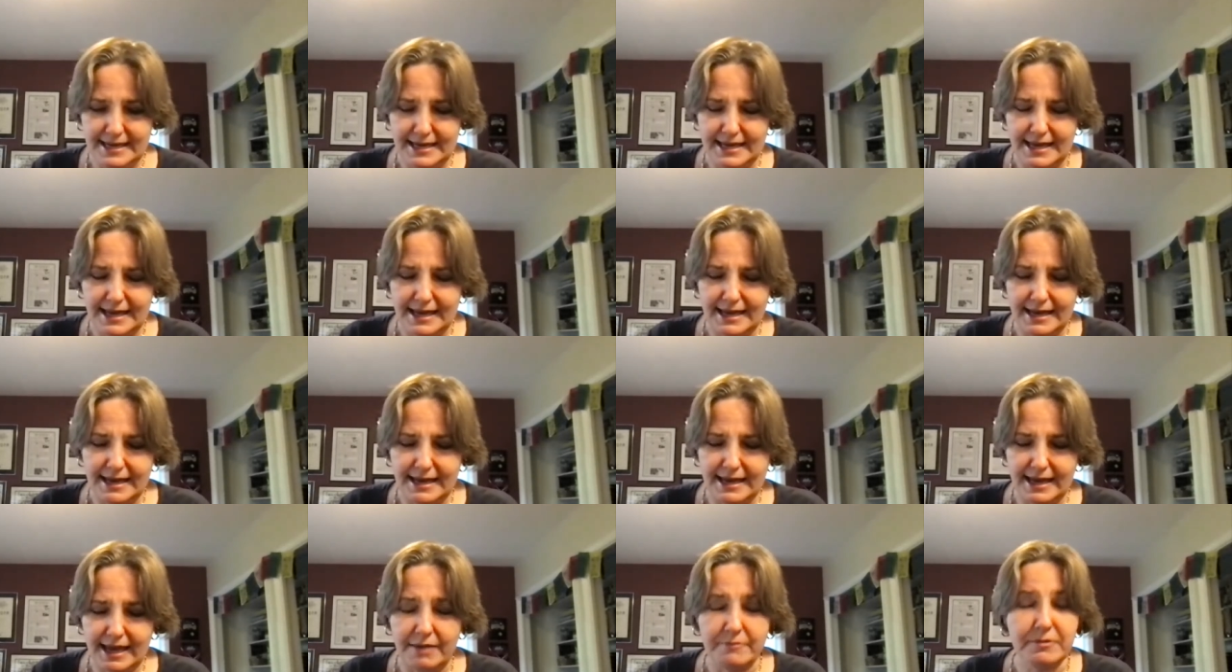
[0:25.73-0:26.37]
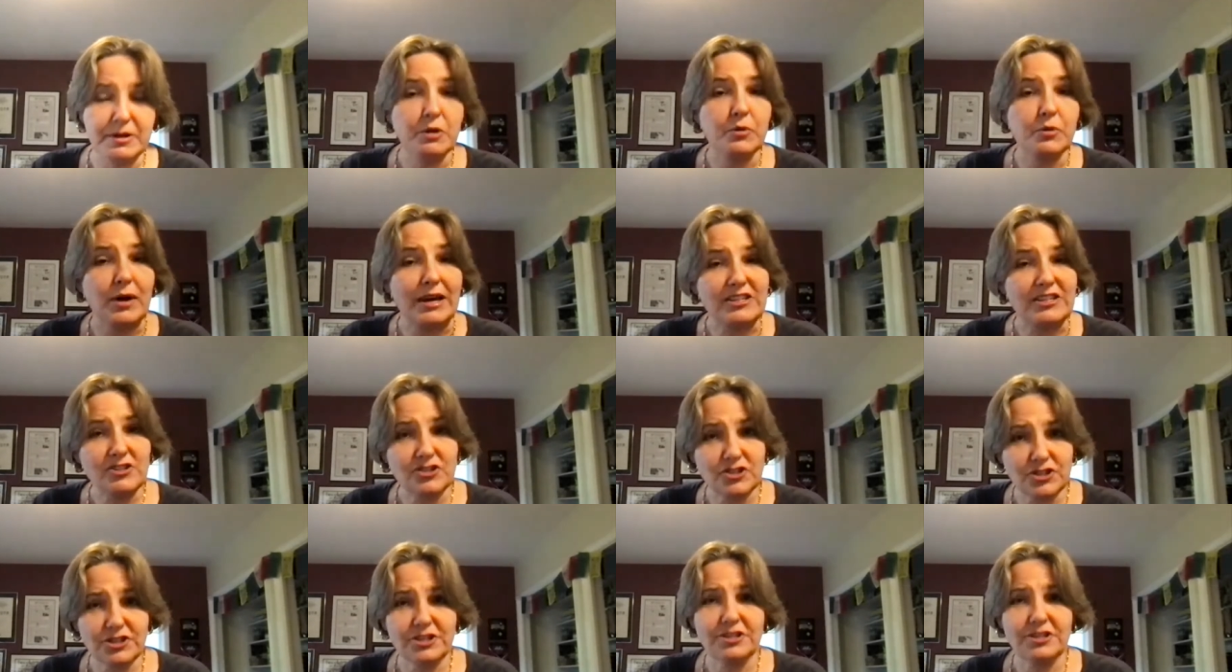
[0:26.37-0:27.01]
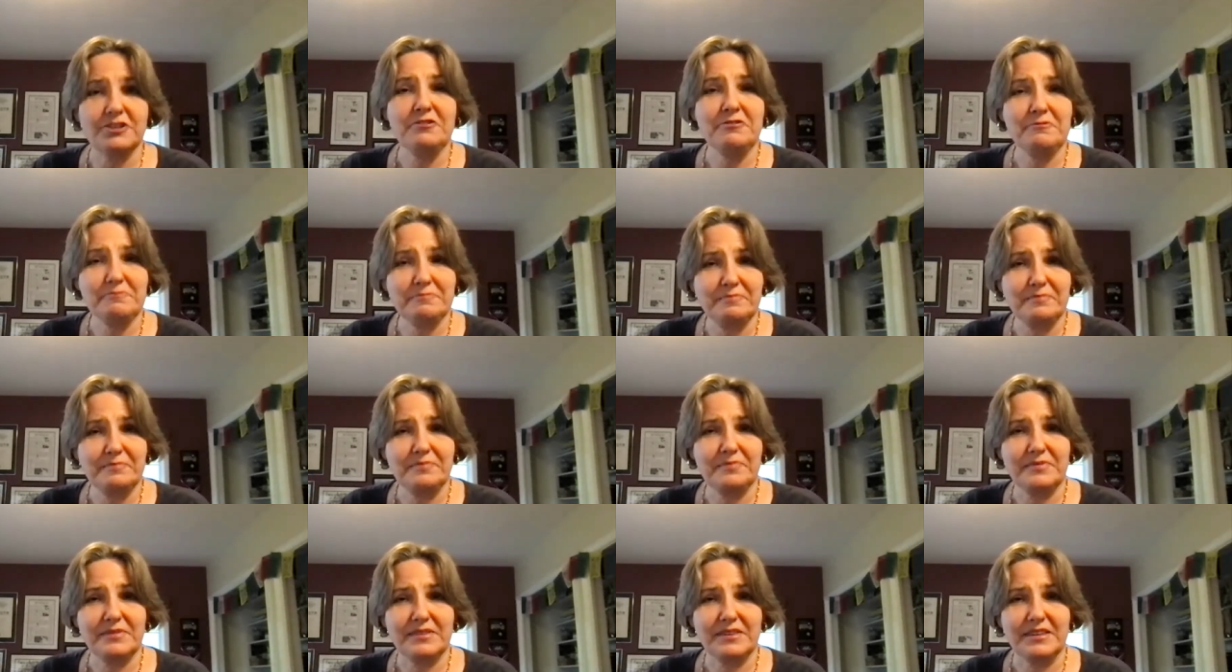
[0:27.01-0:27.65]
I'm a questioner.
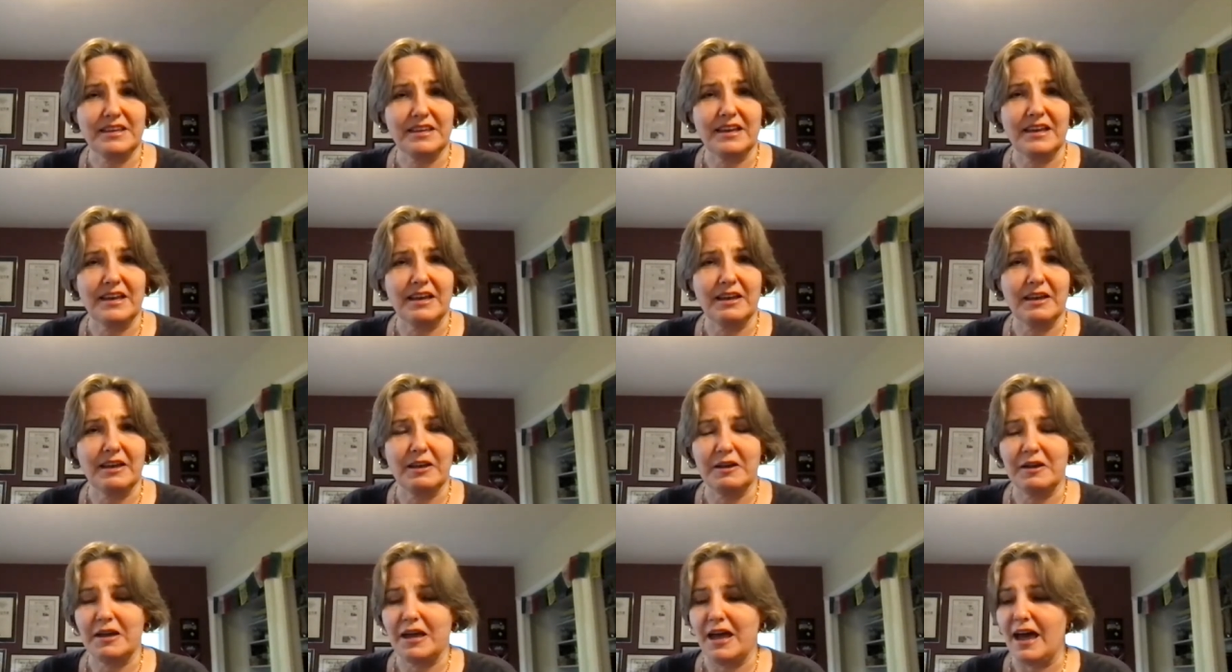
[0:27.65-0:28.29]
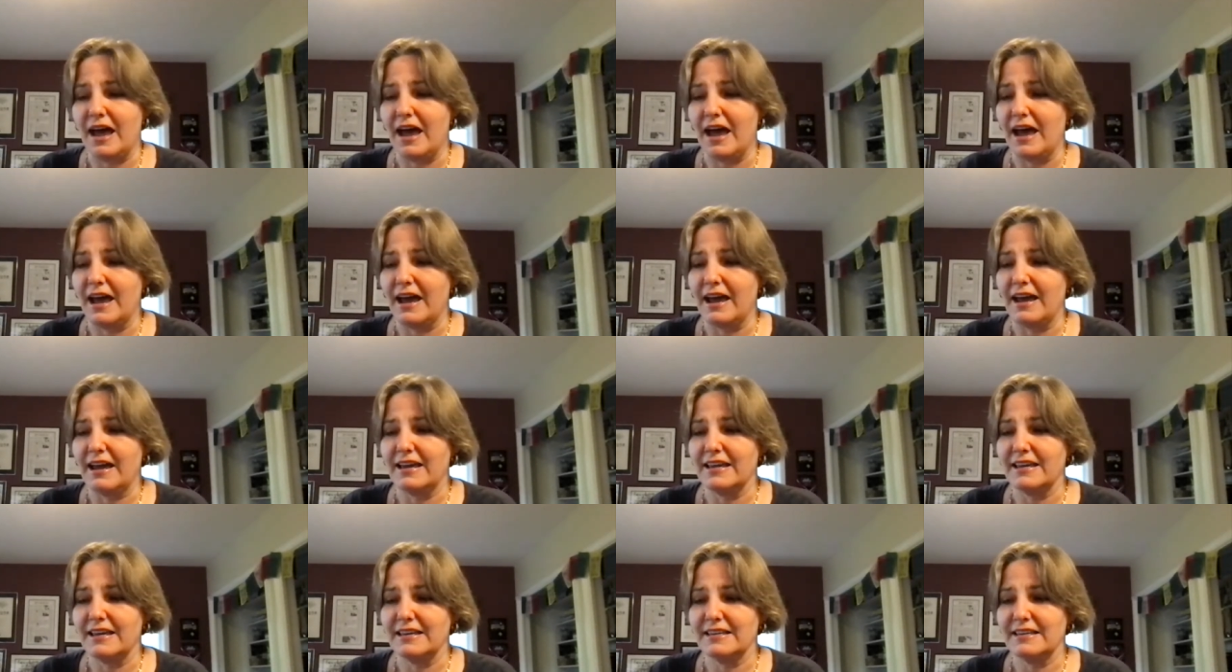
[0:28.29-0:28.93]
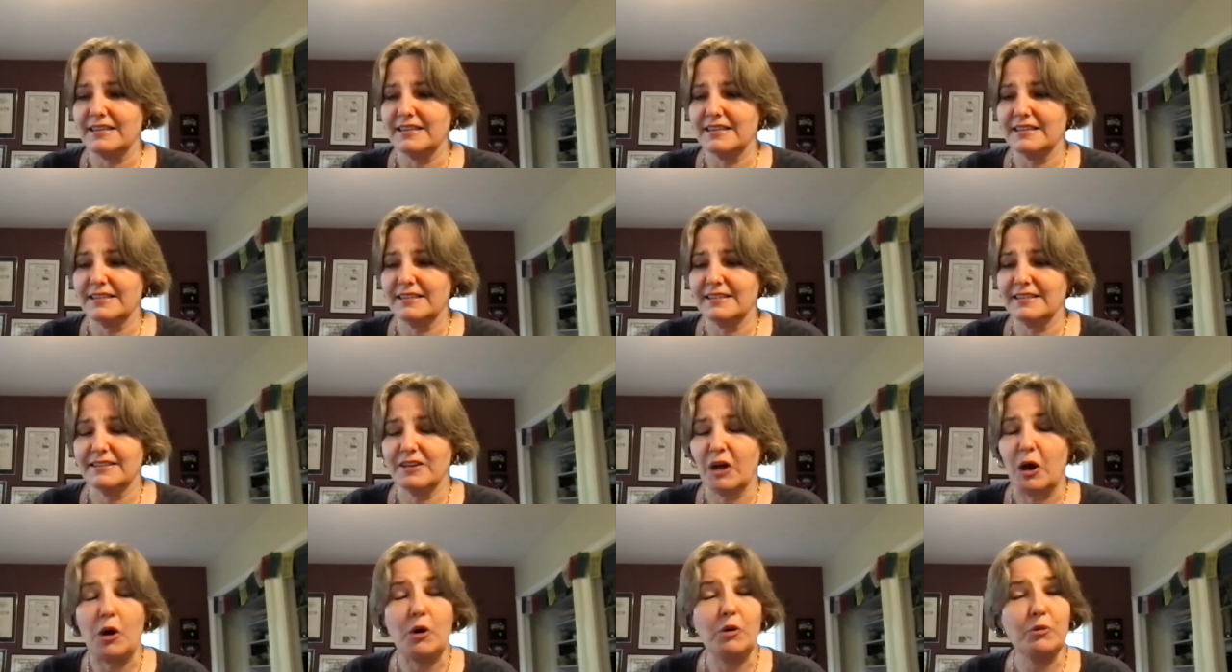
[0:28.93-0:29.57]
I
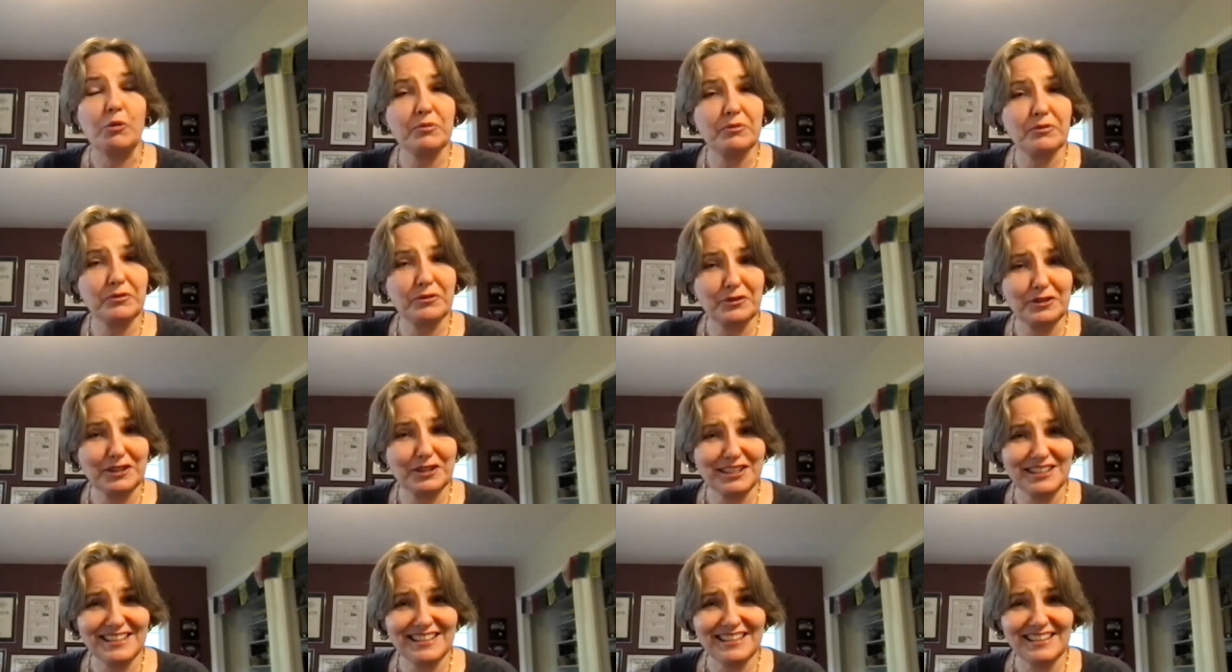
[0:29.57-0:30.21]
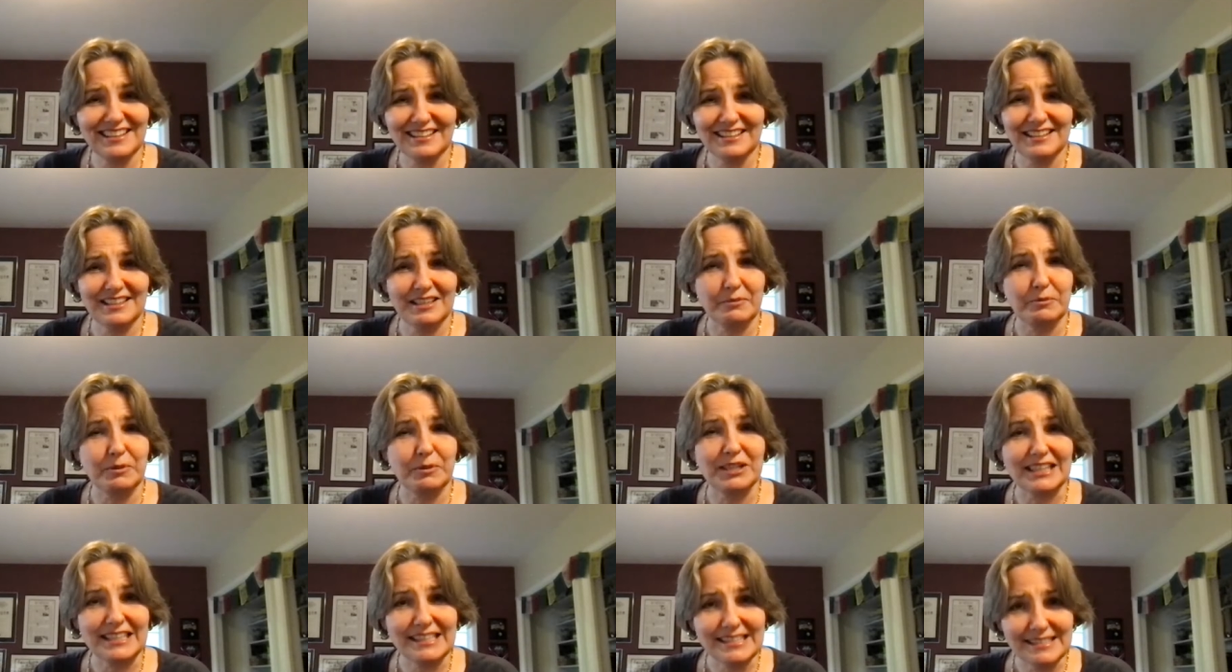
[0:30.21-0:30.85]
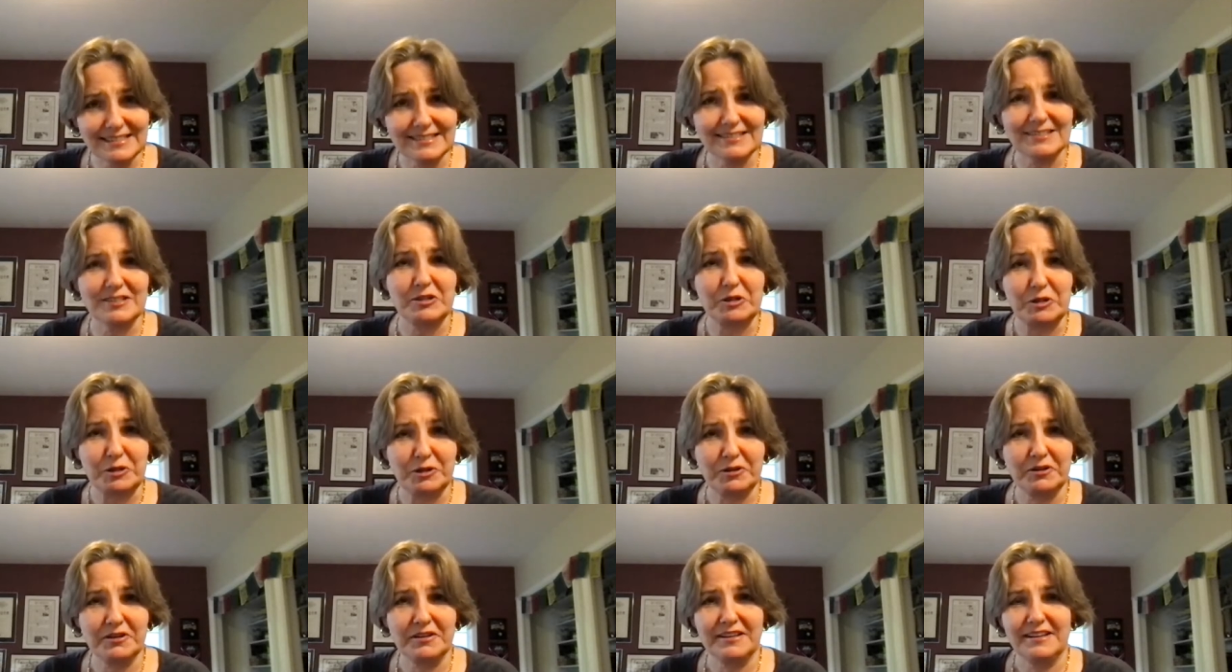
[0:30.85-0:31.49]
hopefully am a
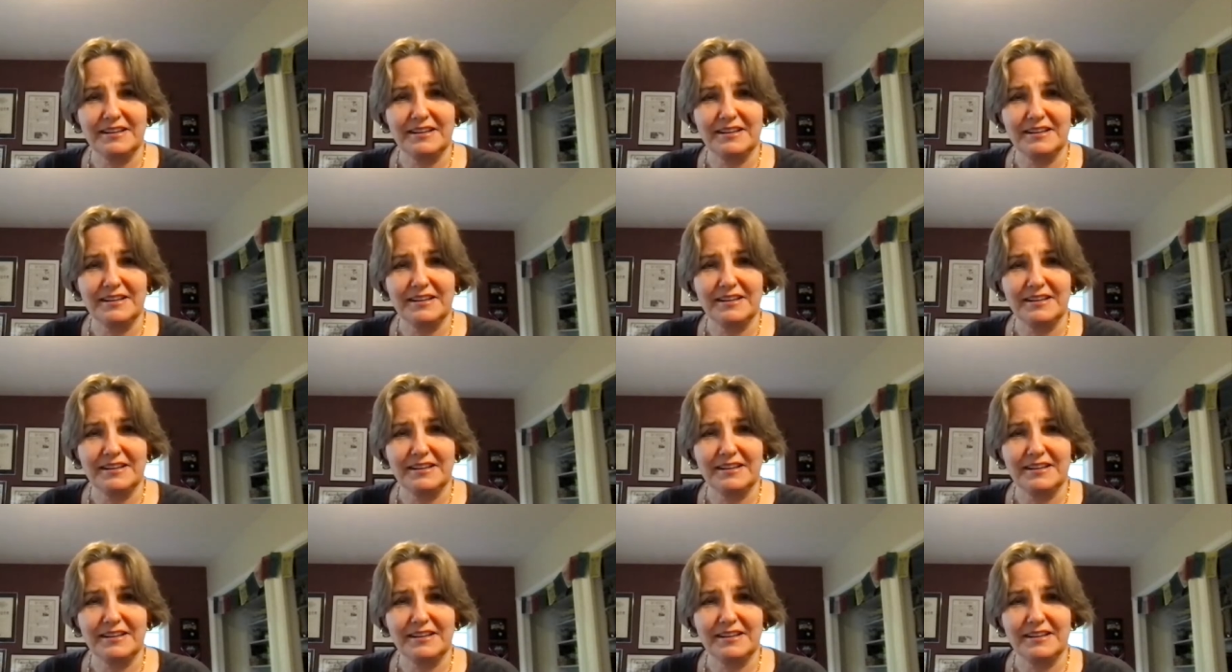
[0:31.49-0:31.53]
listener,